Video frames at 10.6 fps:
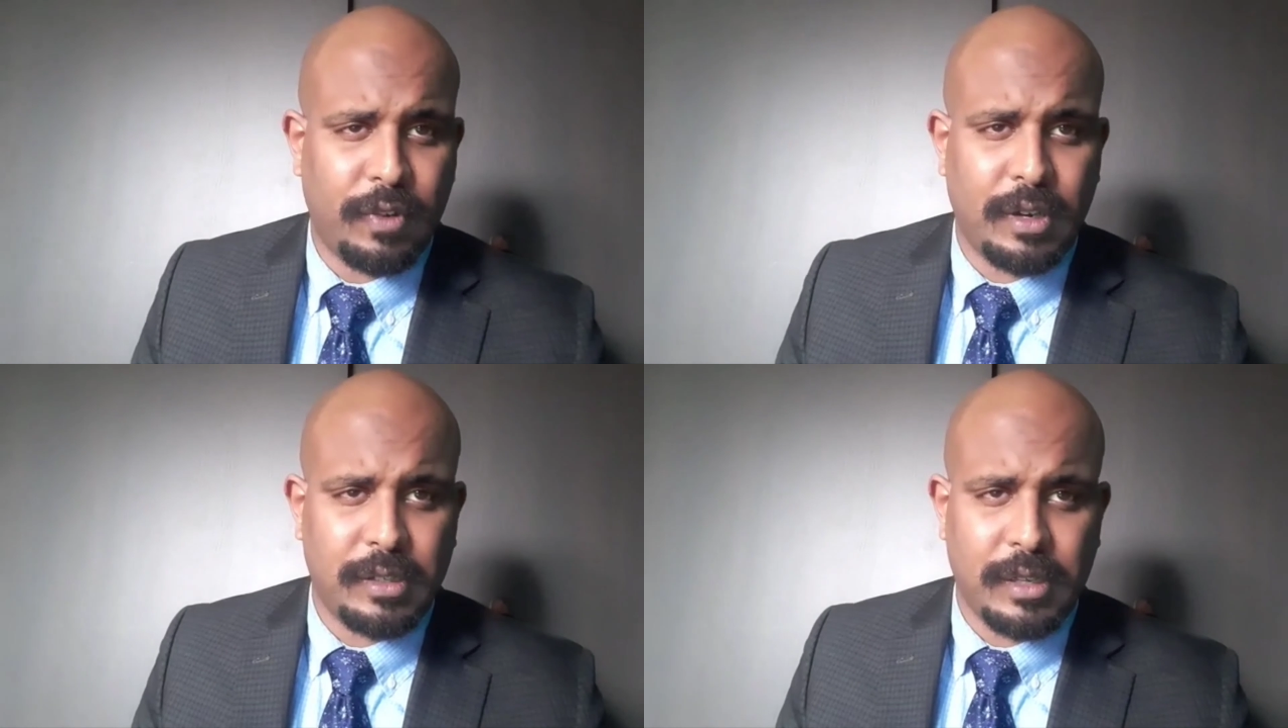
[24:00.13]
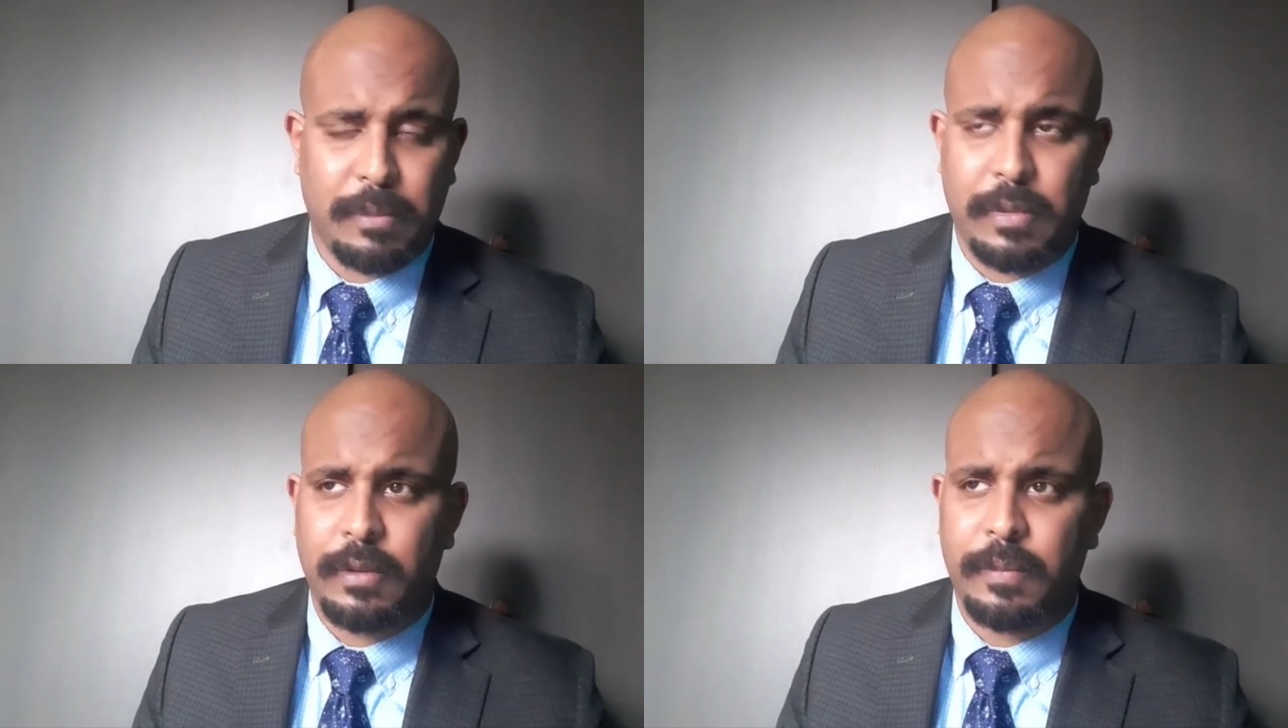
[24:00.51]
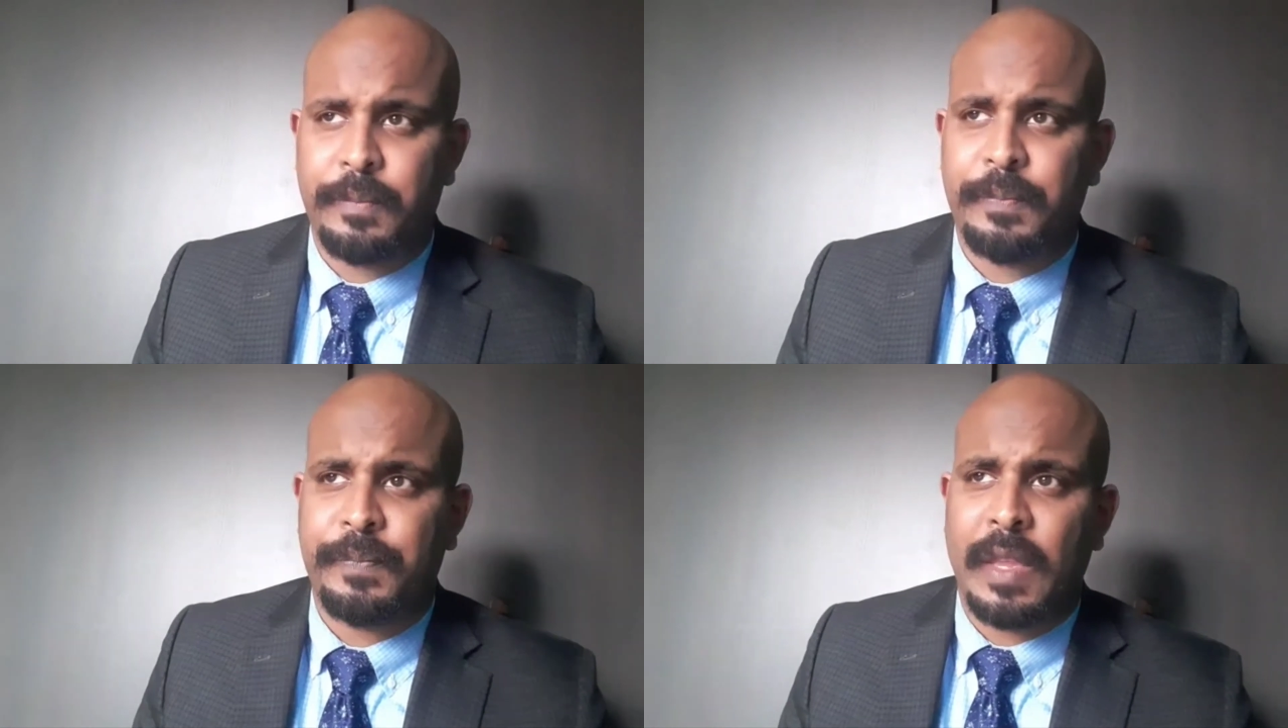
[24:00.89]
for example.
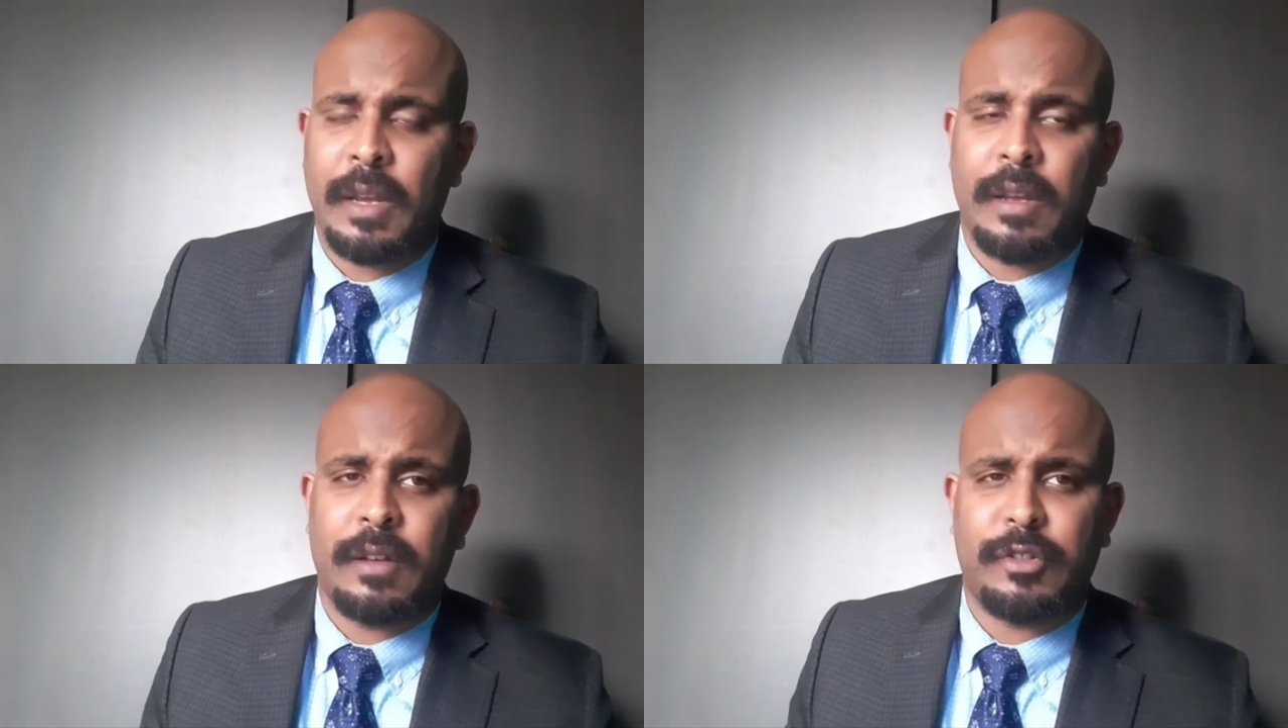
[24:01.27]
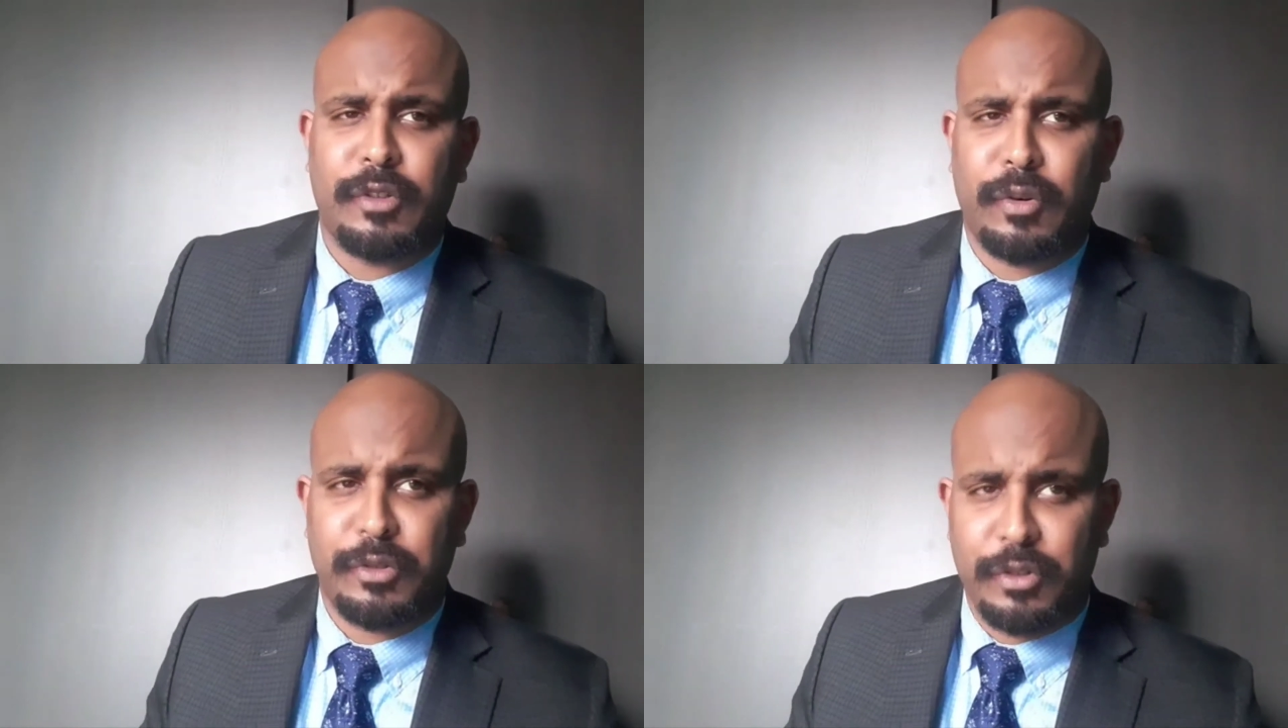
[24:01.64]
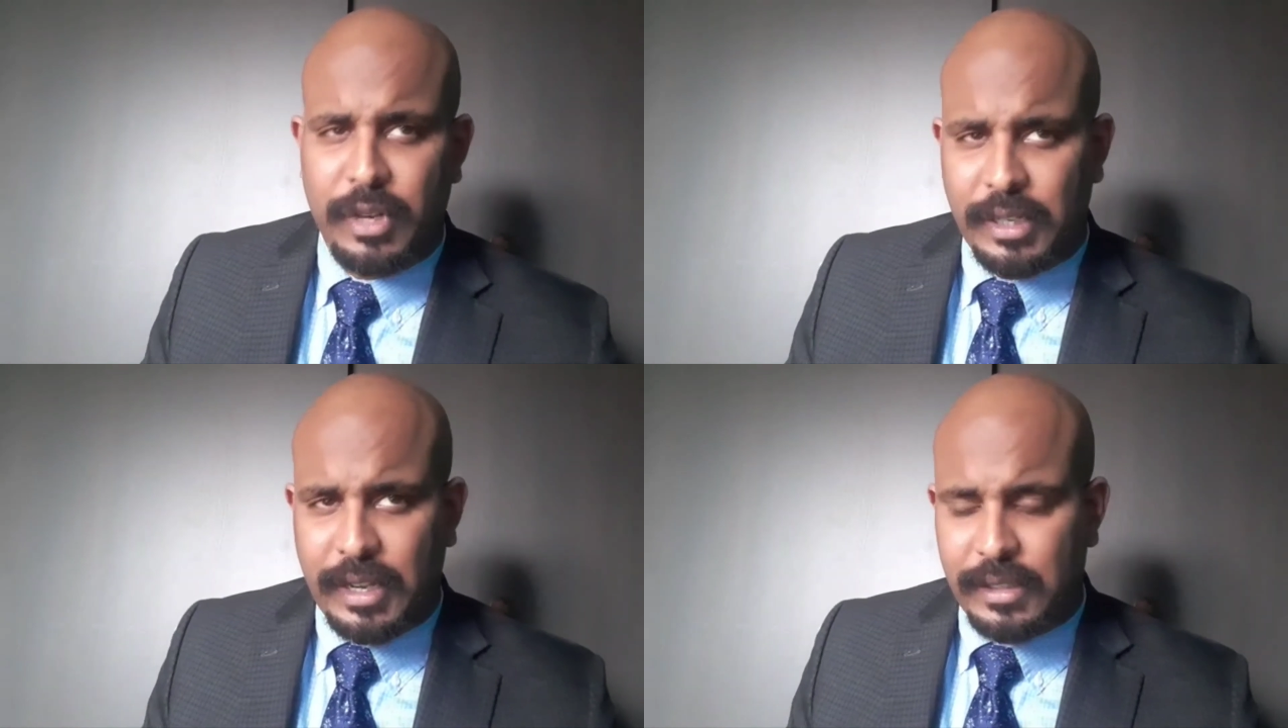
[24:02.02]
So
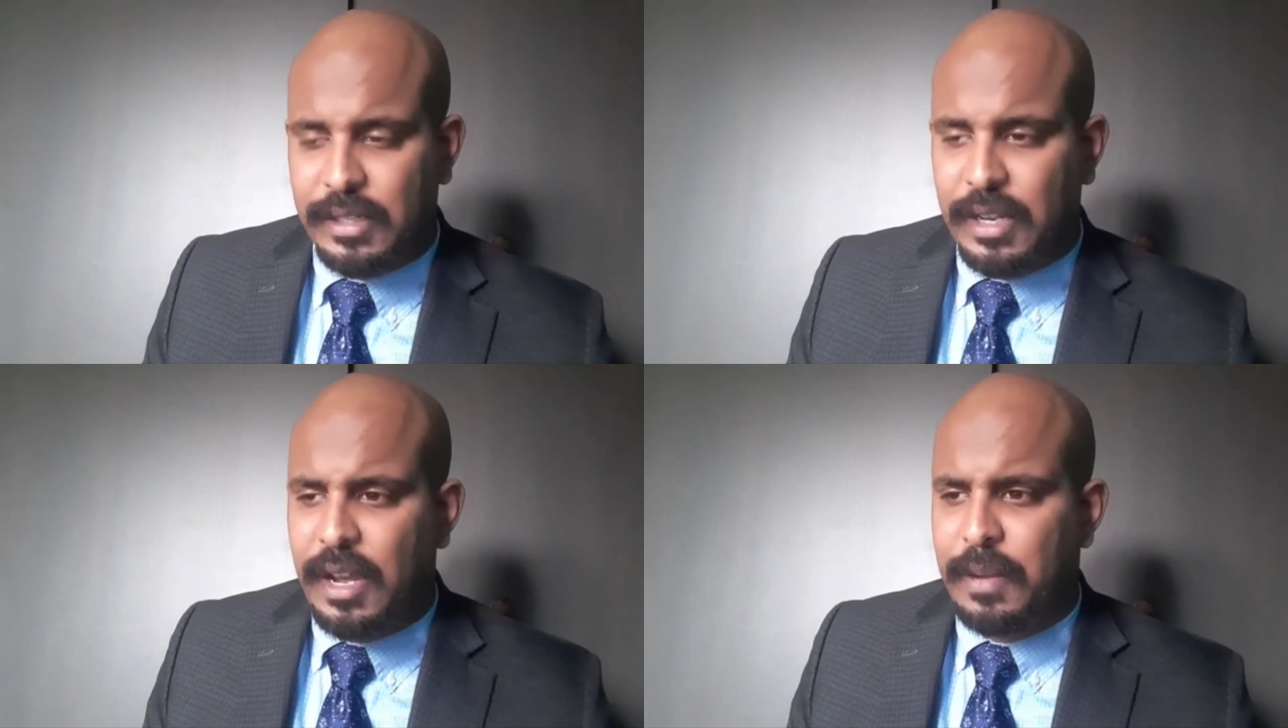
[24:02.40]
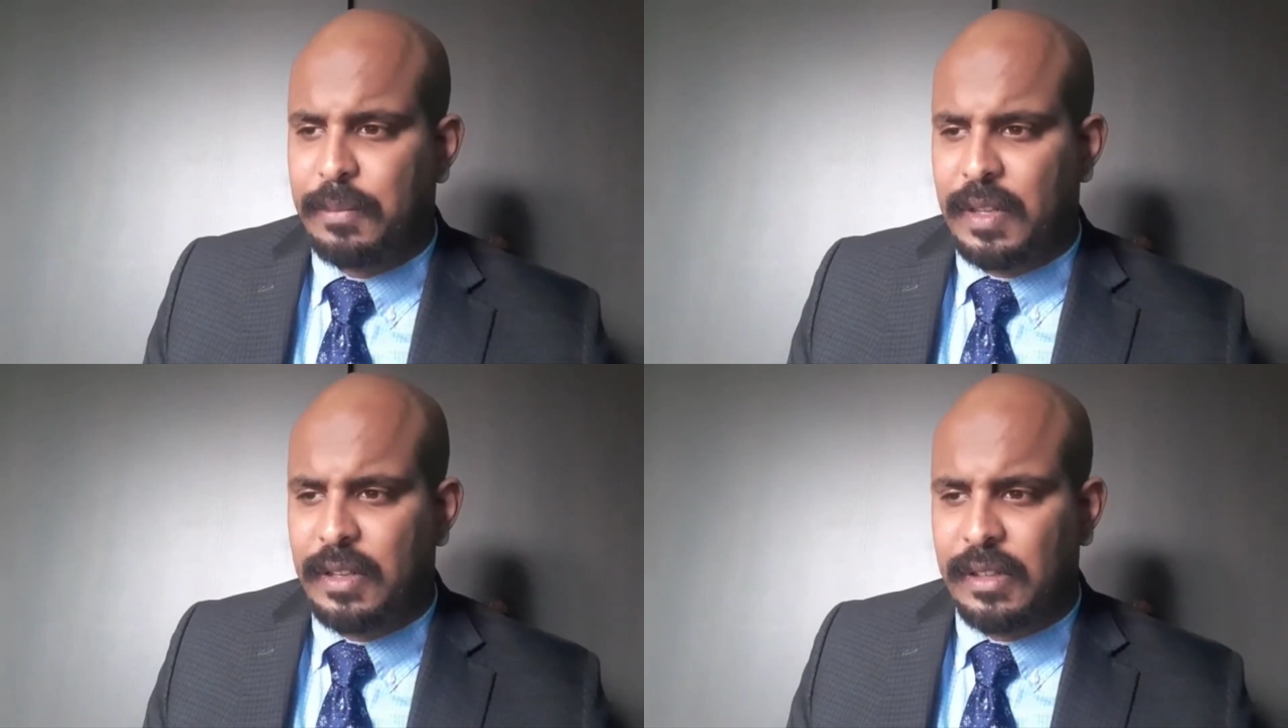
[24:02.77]
during that time,